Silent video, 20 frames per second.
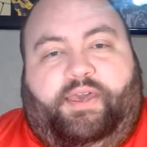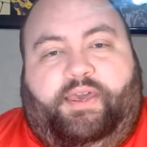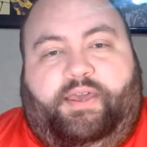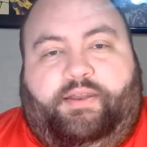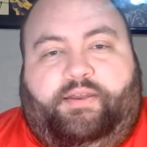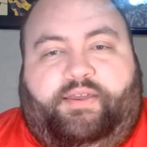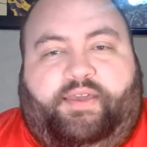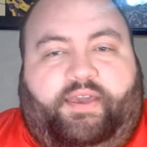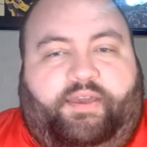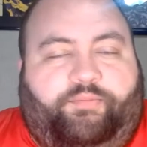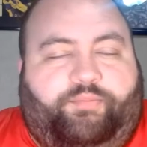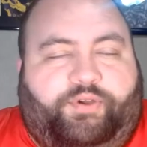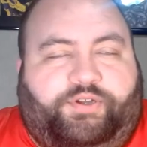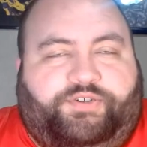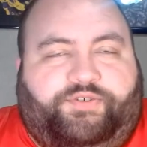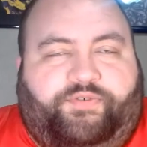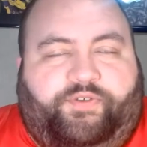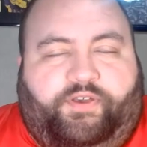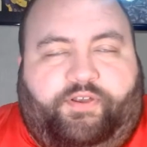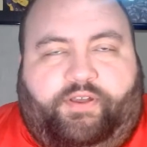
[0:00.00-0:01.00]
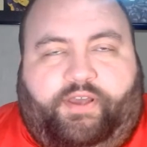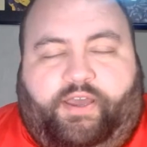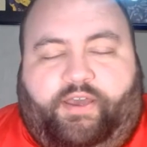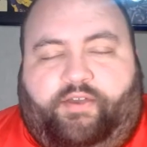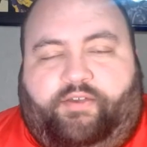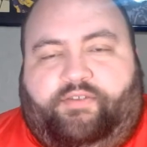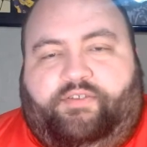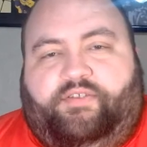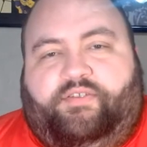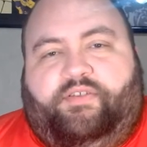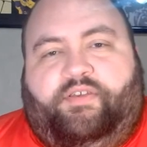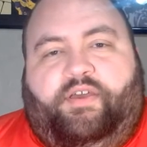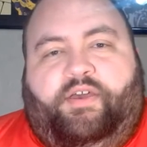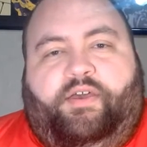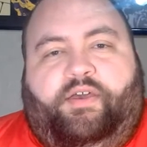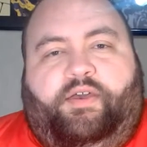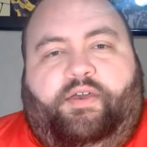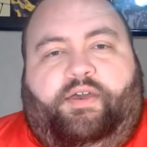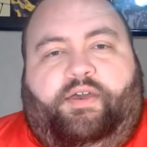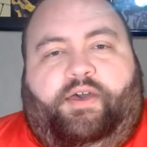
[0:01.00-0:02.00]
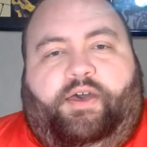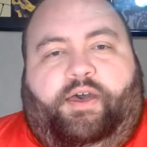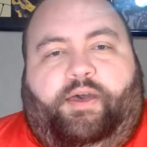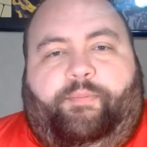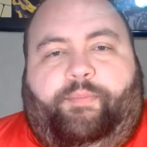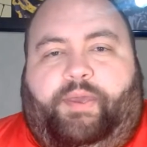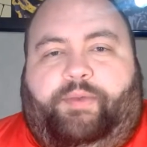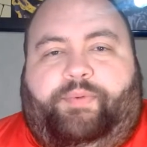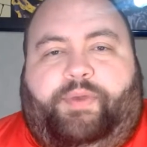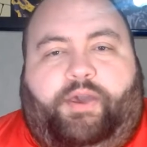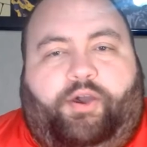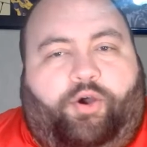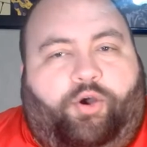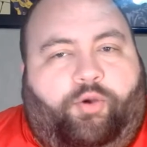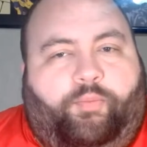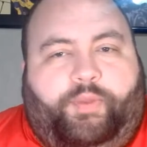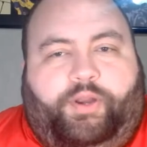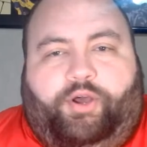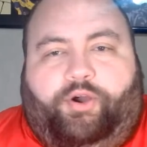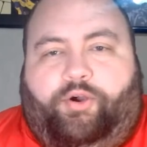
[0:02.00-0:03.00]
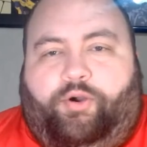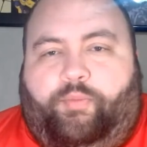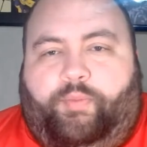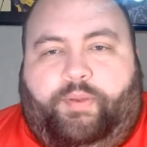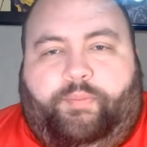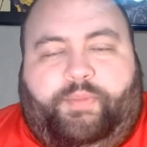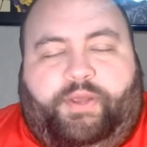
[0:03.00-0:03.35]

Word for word: in Gainbridge Fieldhouse, uh, maybe a home and home.